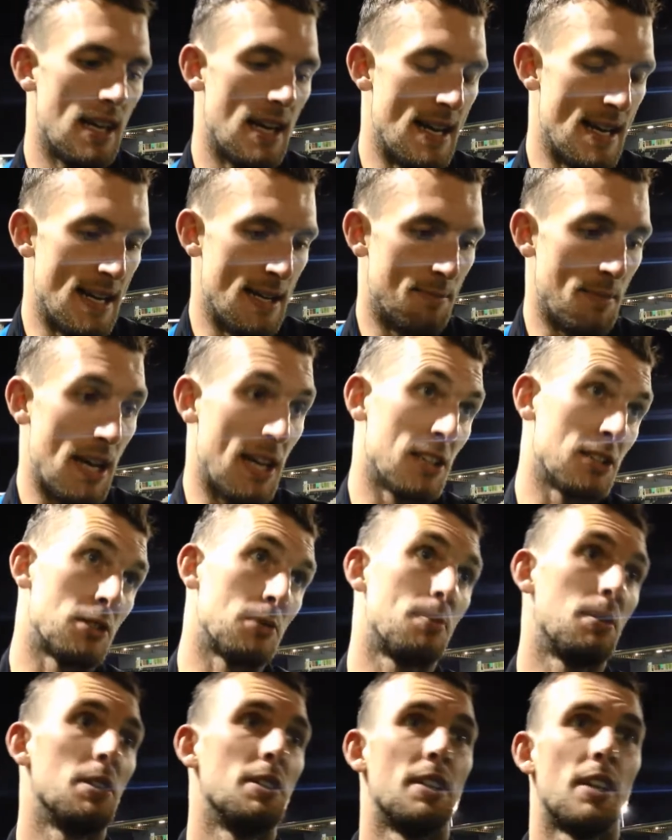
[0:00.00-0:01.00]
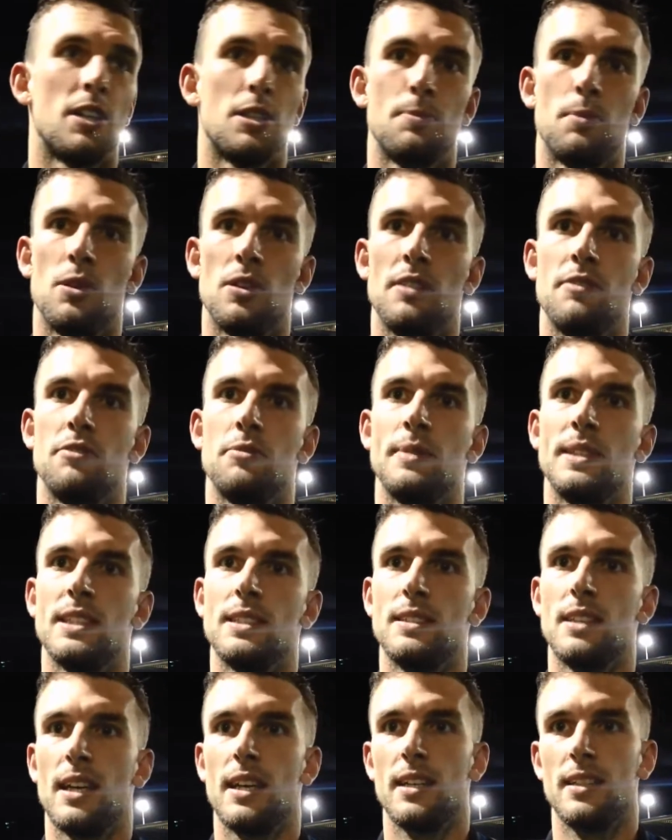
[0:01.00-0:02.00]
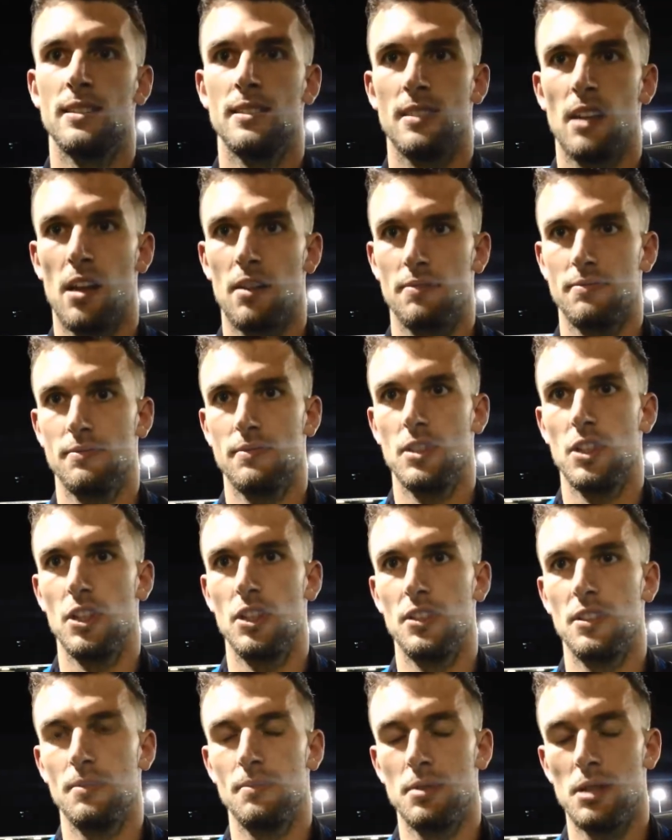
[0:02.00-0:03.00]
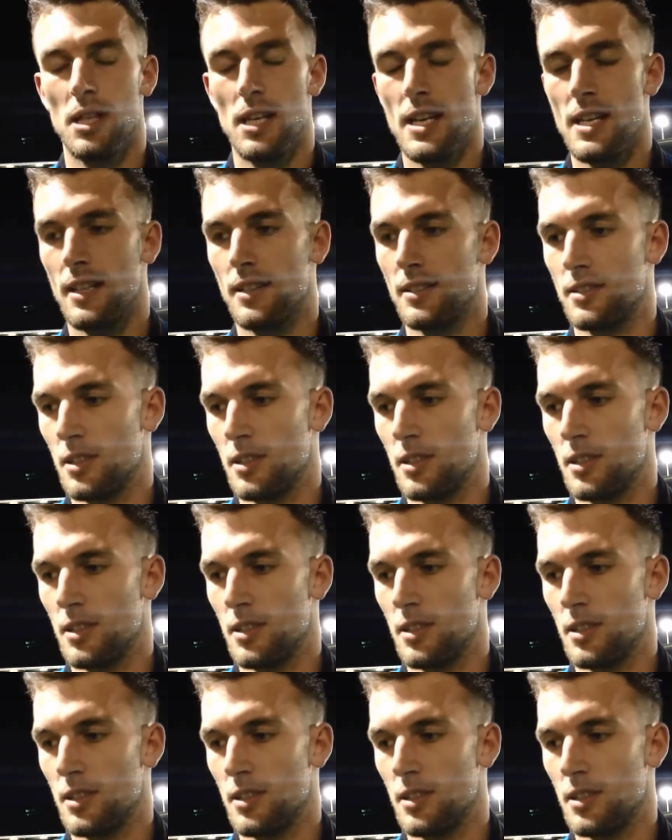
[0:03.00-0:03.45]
Um, Els has put a nice ball in for me today, and I've turned and put it in.